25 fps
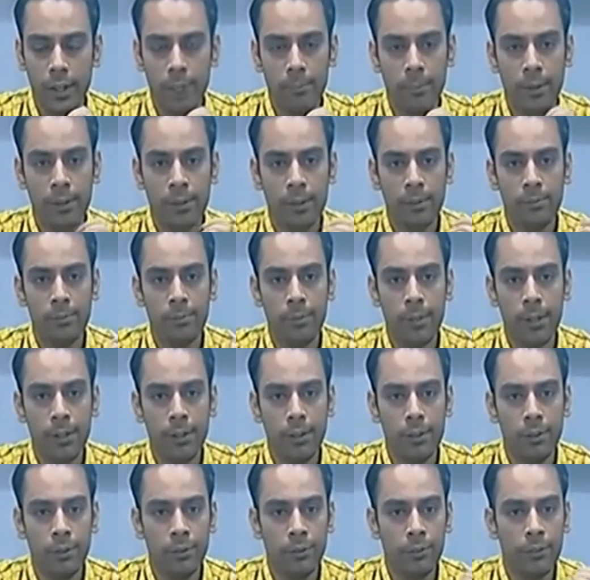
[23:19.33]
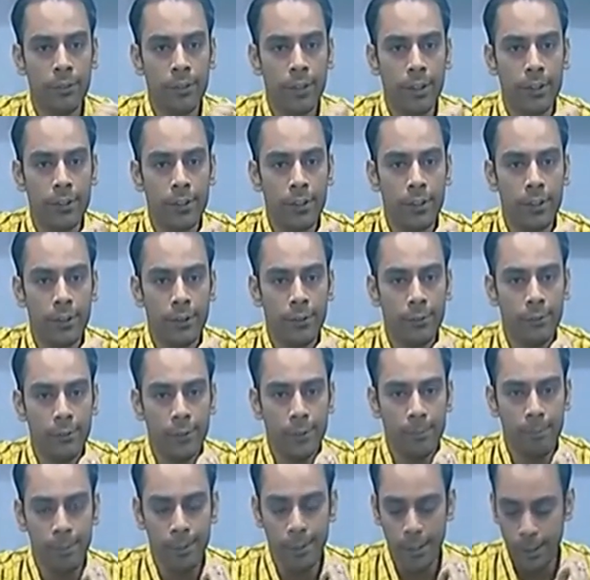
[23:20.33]
MSME loan section
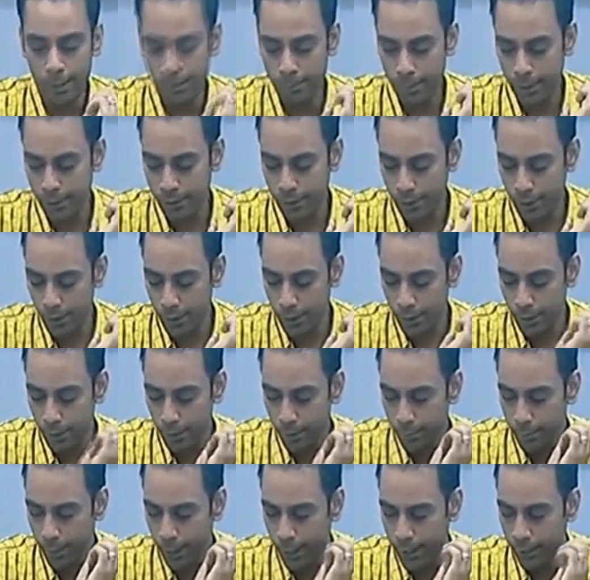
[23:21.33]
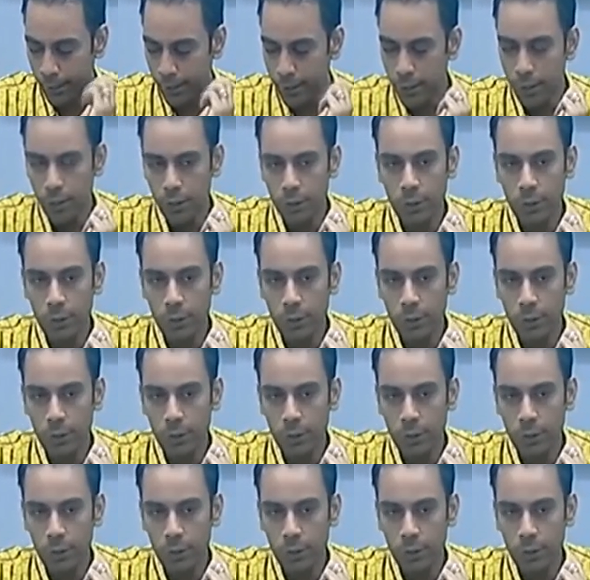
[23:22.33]
with Punjab National Bank.